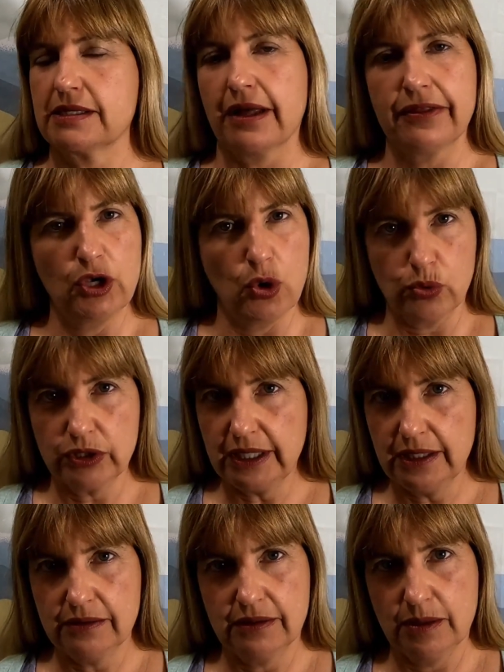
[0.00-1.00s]
not the
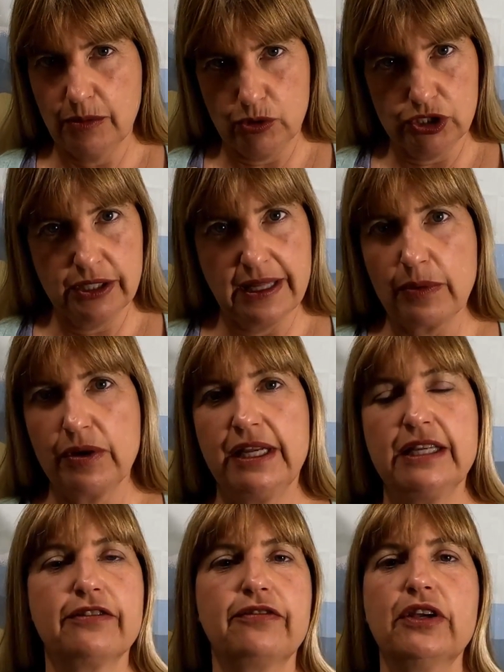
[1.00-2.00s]
only emotion that we
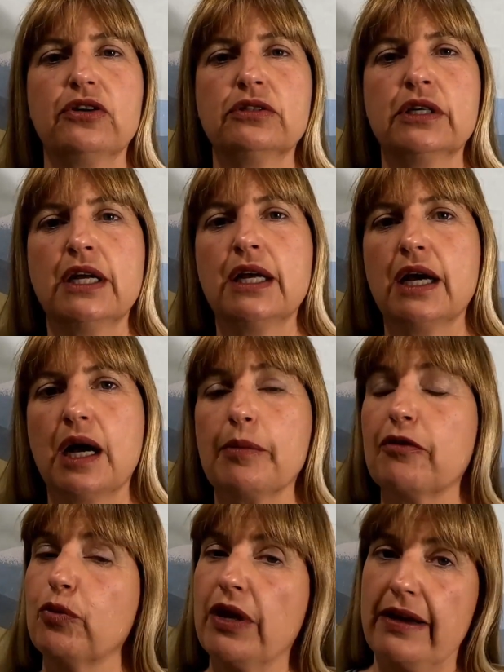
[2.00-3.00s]
need to feel.
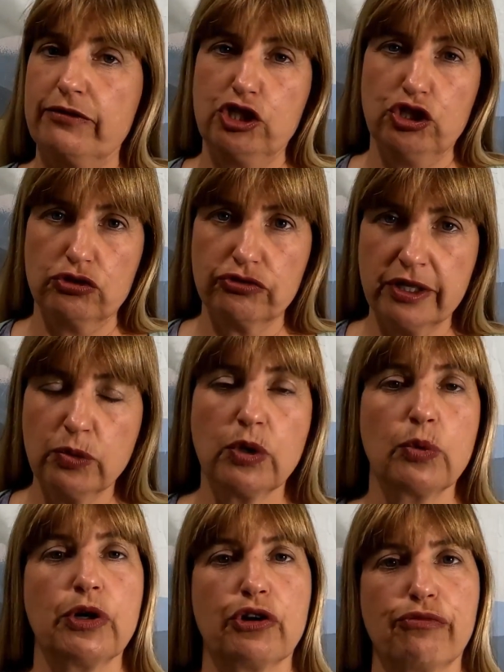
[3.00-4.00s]
If we have children,
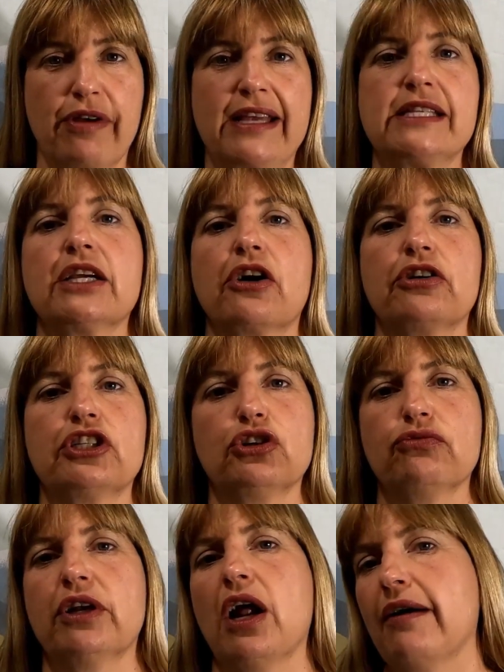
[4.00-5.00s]
when we are raising our
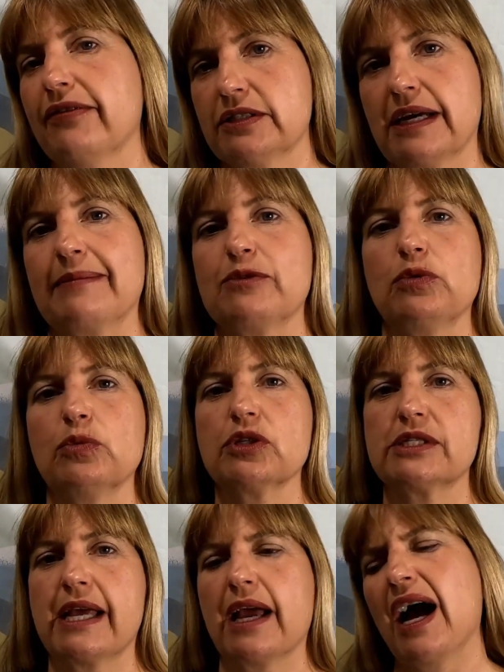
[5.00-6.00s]
children, oftentimes we will
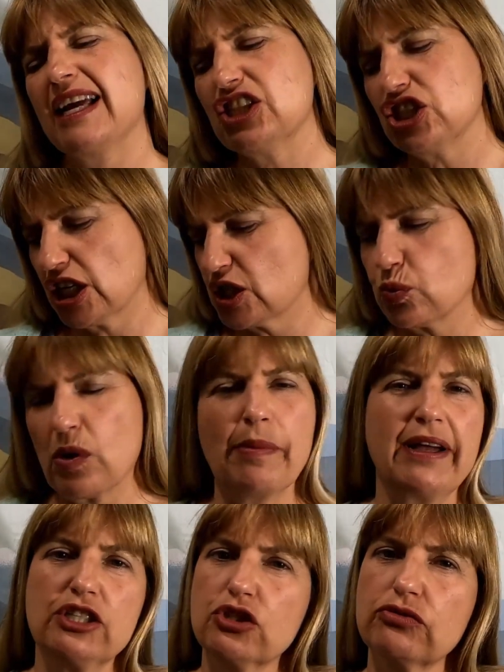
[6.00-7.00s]
say, I just want
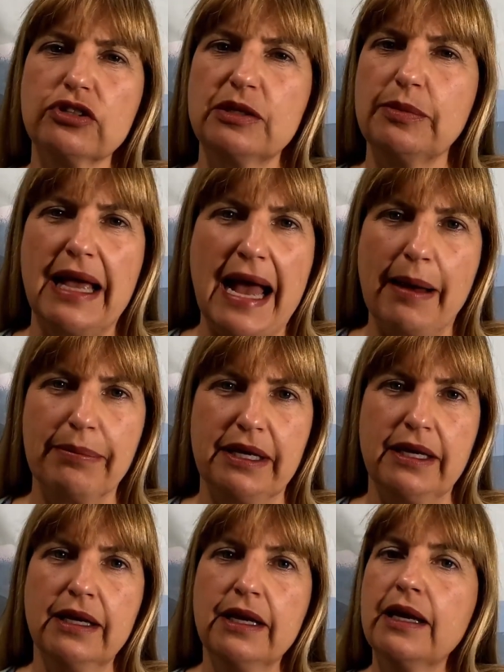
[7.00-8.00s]
my children to be
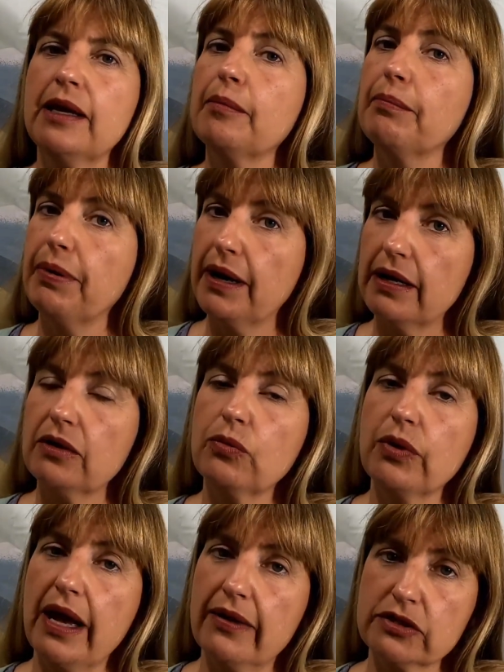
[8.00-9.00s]
happy. But
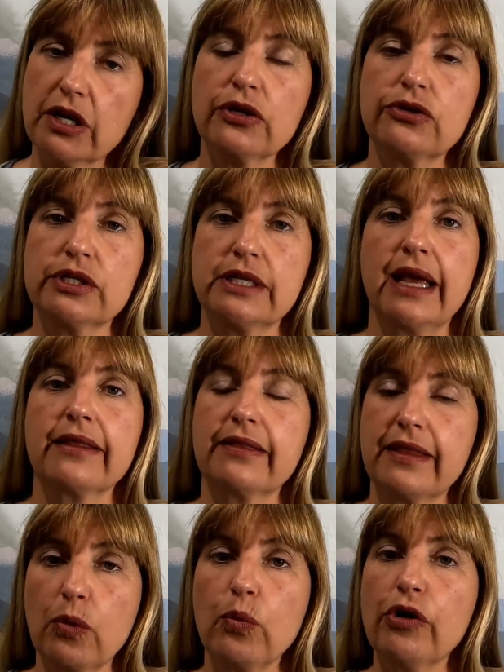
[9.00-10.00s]
we have to understand
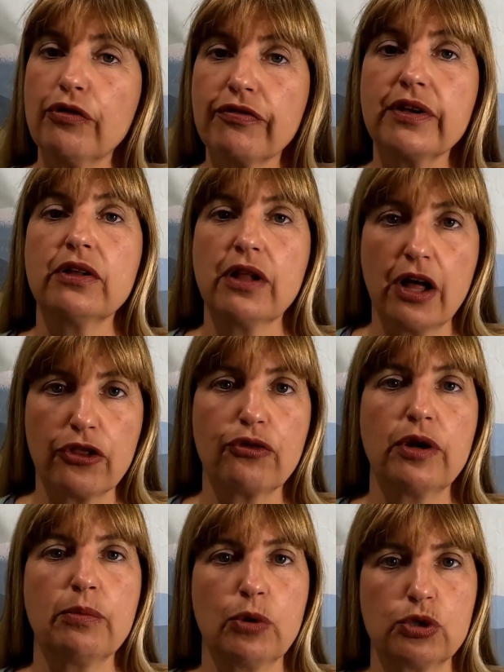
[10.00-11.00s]
that they will feel other
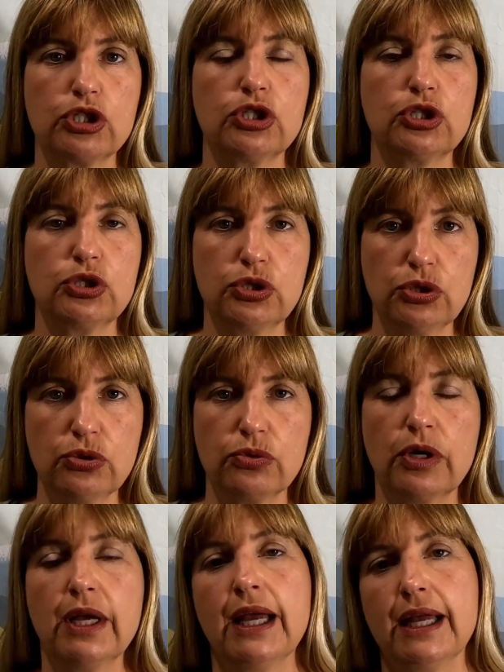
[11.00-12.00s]
emotions
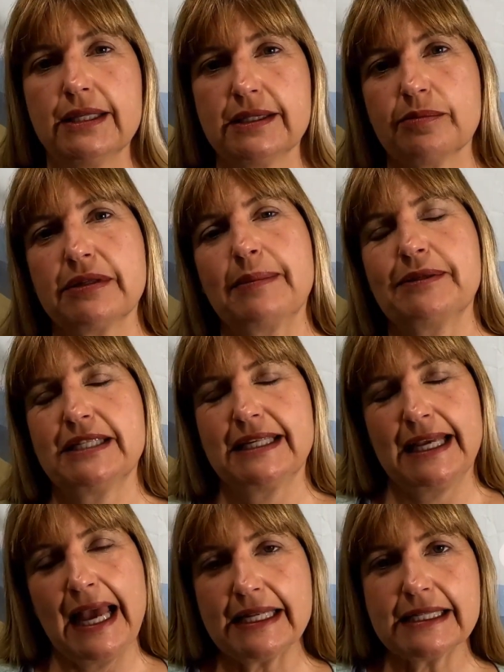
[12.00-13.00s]
too. And sometimes to
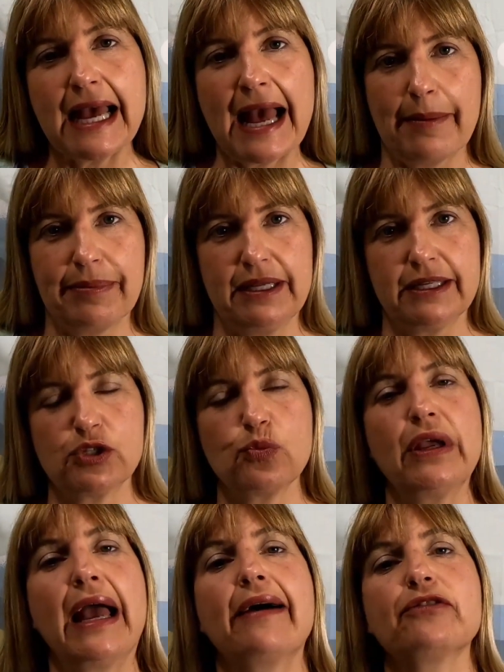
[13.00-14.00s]
get to happiness,
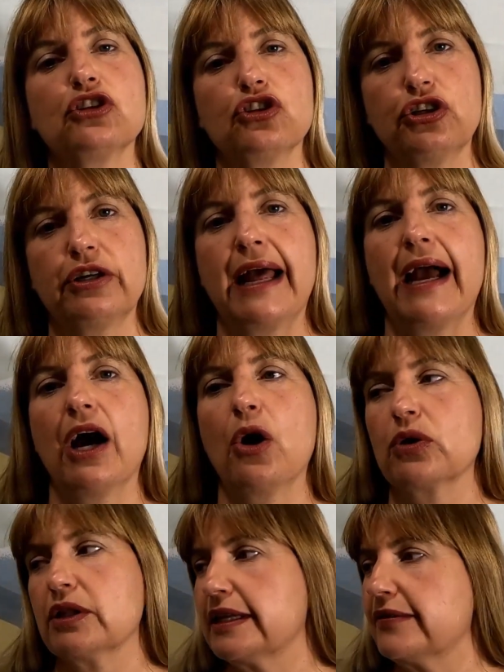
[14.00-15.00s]
we have to learn how
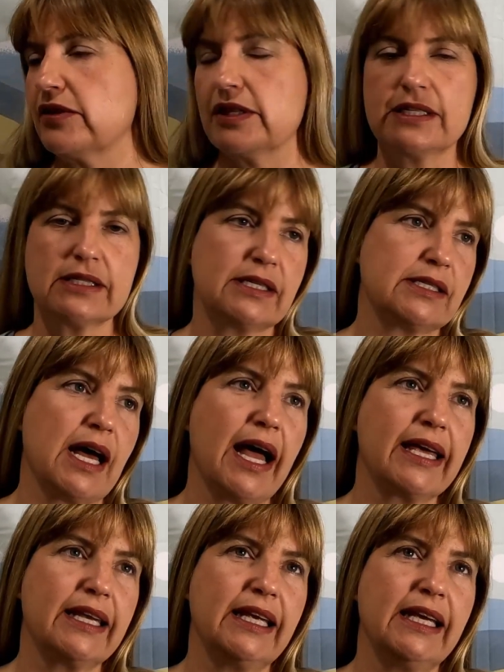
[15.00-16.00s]
to live in this
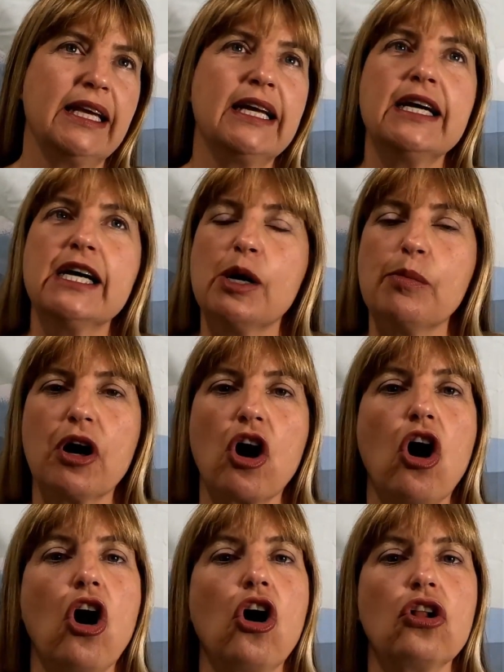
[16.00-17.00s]
society among
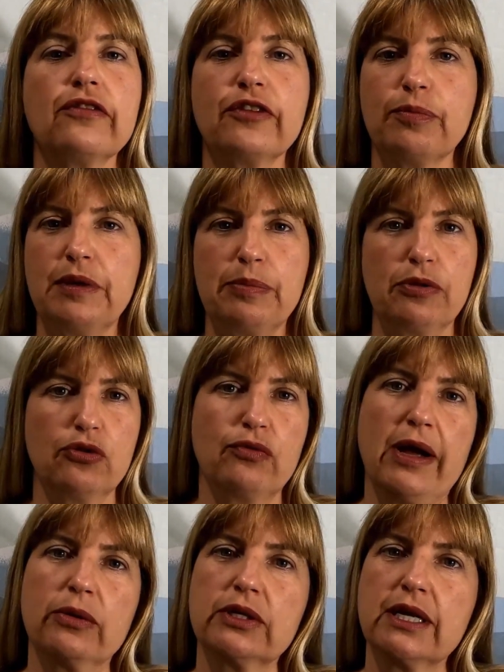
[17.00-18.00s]
all of the people
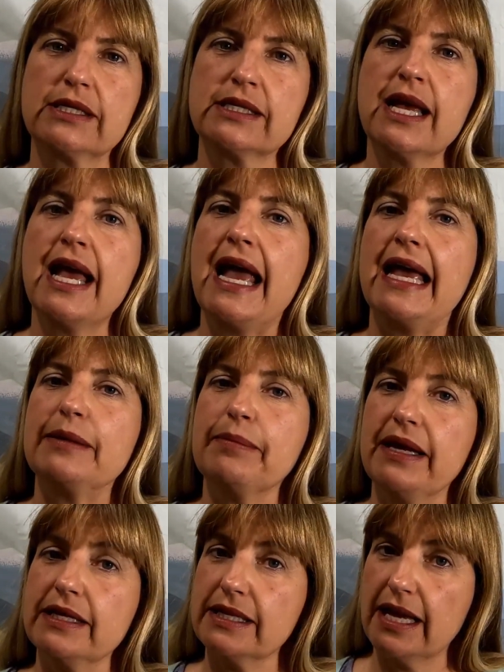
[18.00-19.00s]
around us and
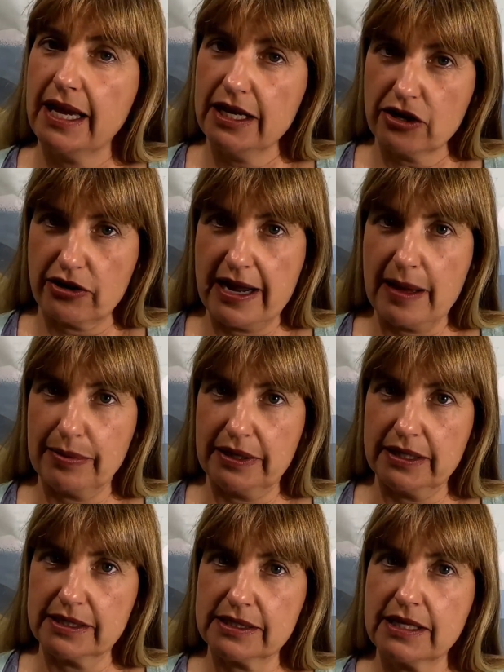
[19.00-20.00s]
maintain our
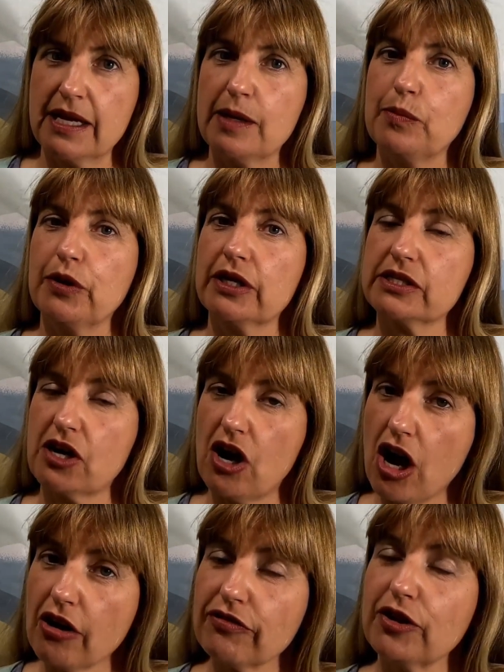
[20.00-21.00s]
happiness, because
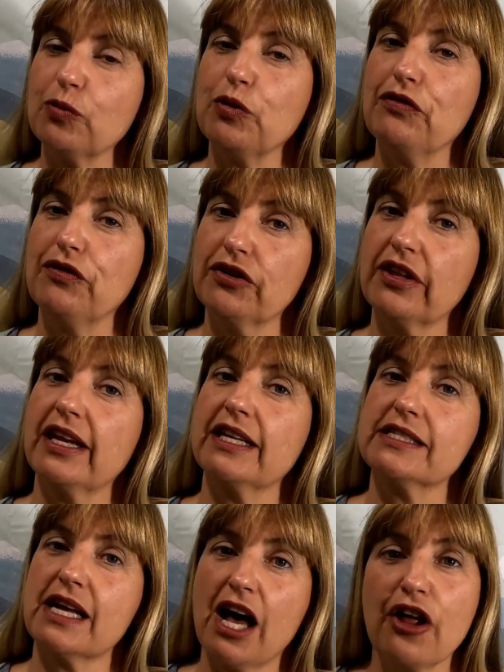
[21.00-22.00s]
often we feel that
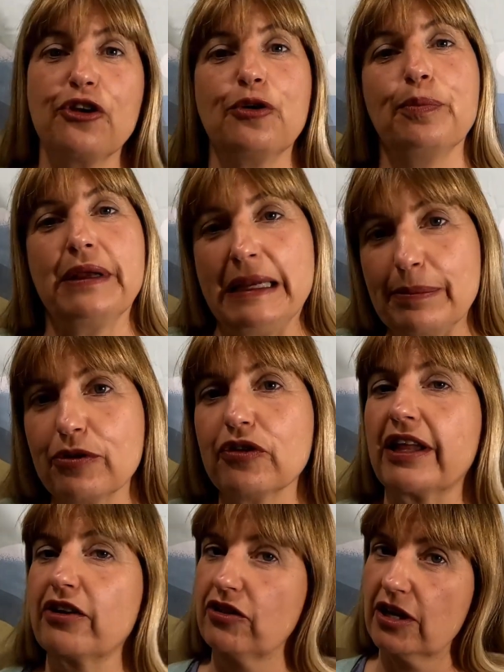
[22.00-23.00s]
it's other people
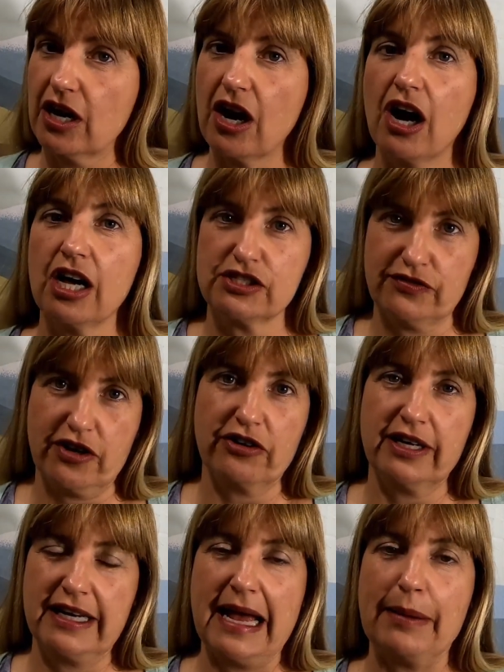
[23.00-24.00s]
that are the cause of our
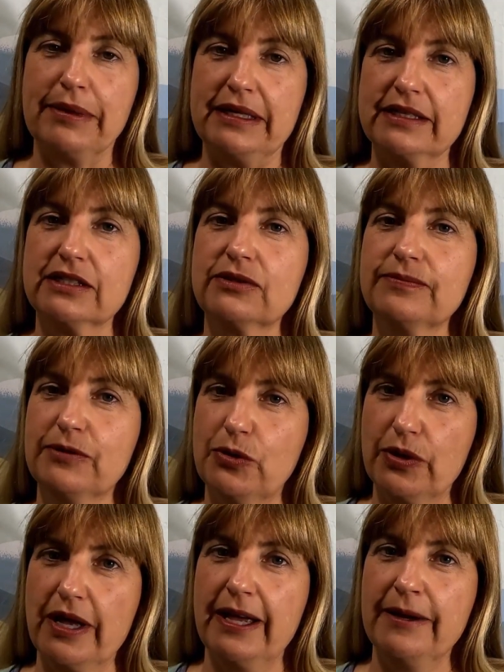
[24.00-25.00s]
unhappiness,
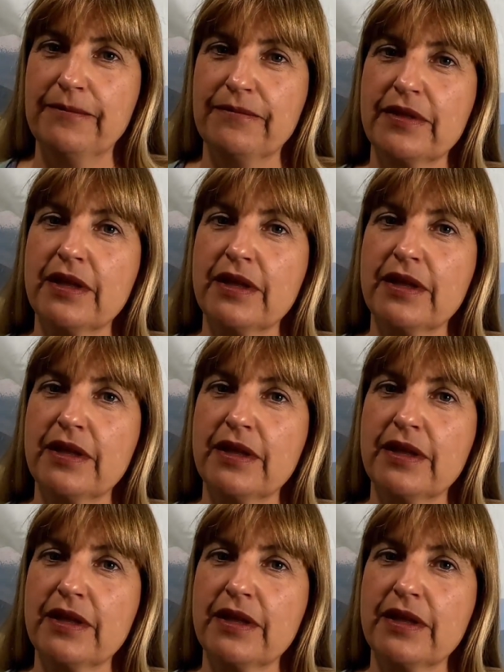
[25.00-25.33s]
okay?